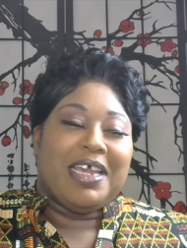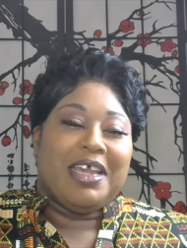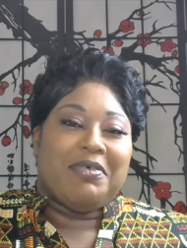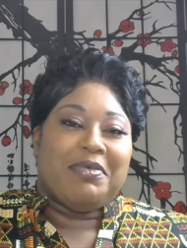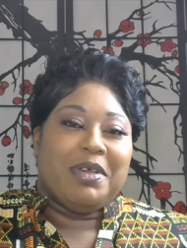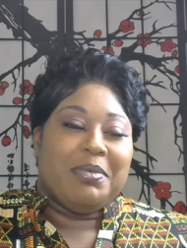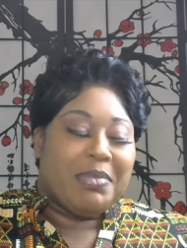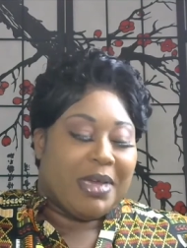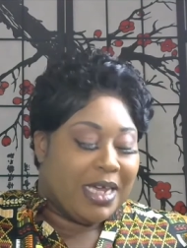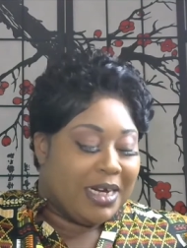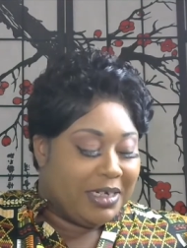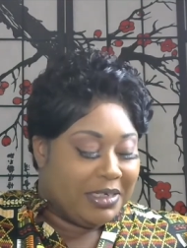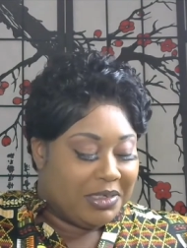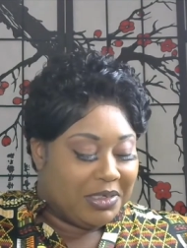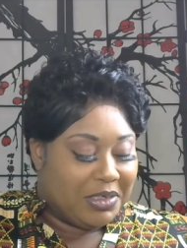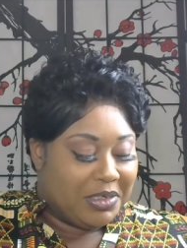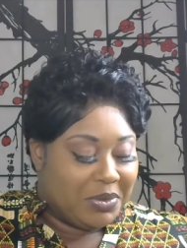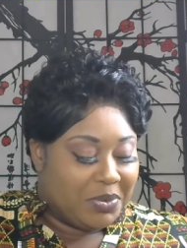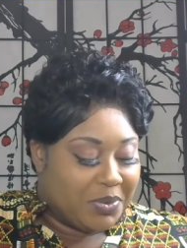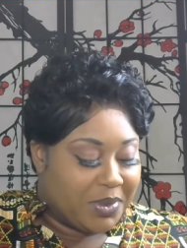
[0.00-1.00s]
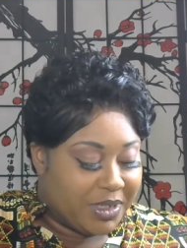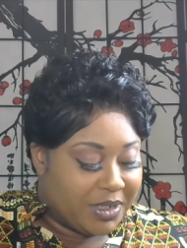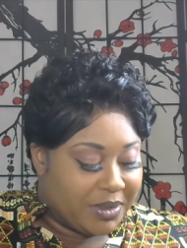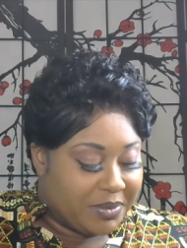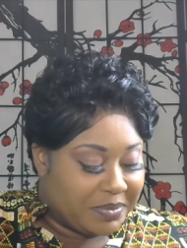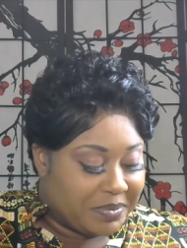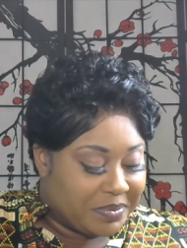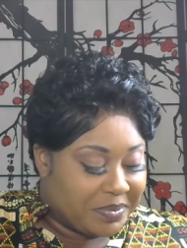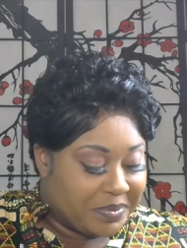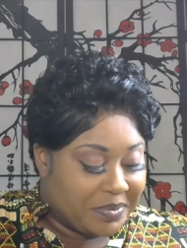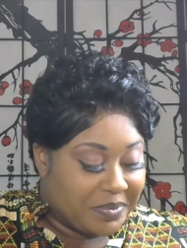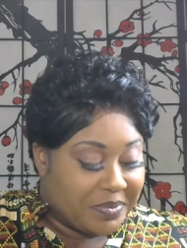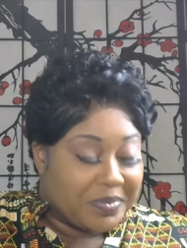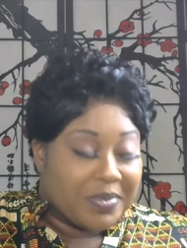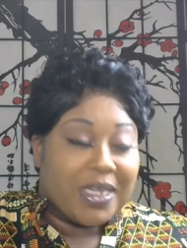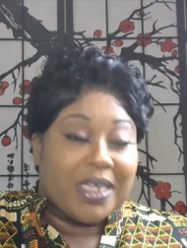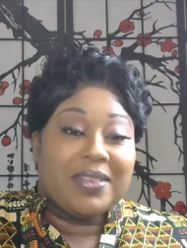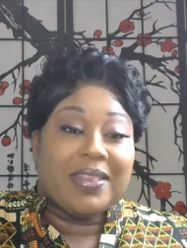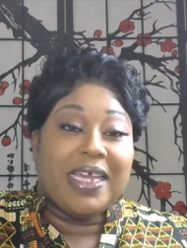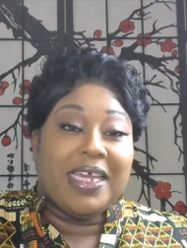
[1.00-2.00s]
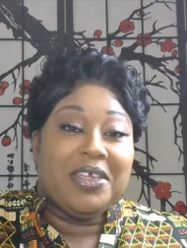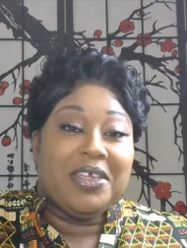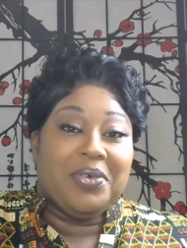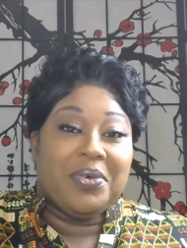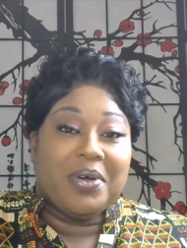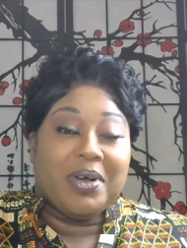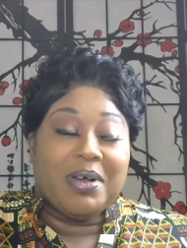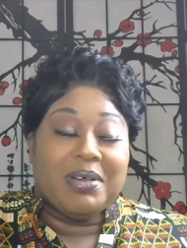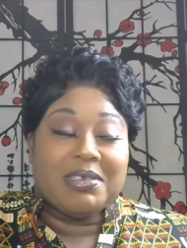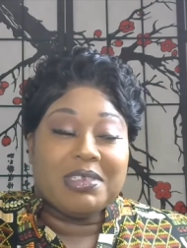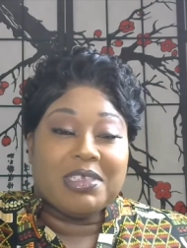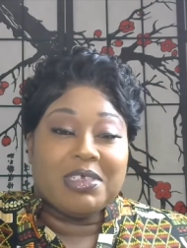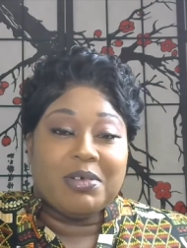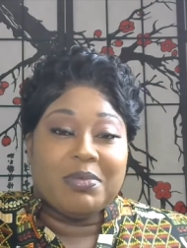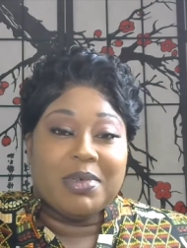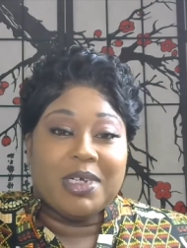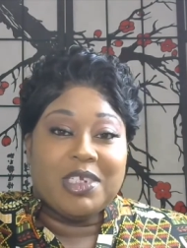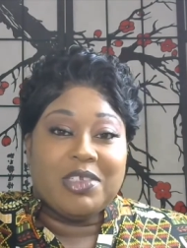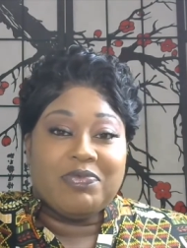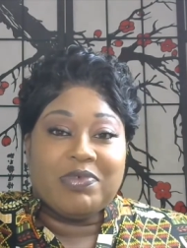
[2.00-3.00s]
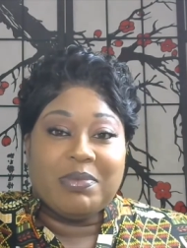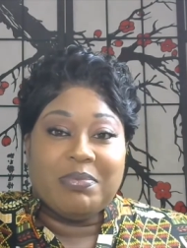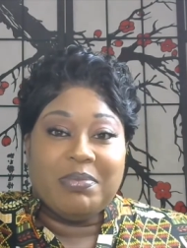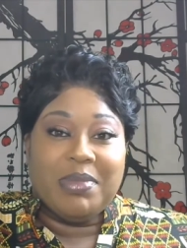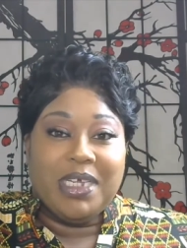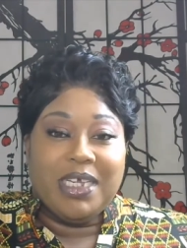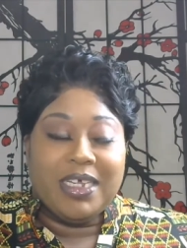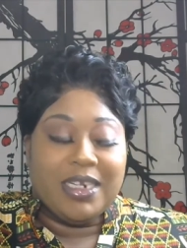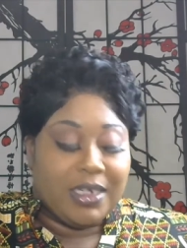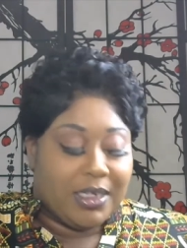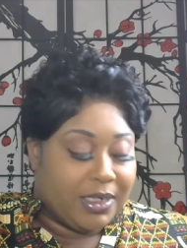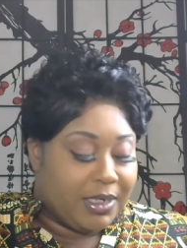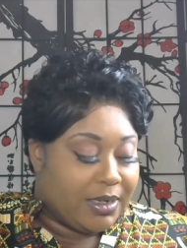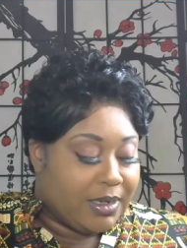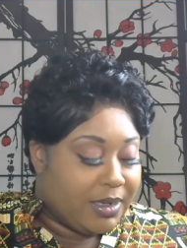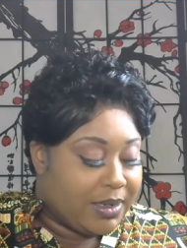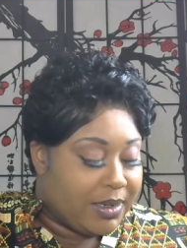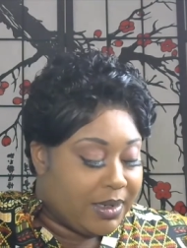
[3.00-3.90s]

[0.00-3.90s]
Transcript: everybody doing? Thank you all so much for being here.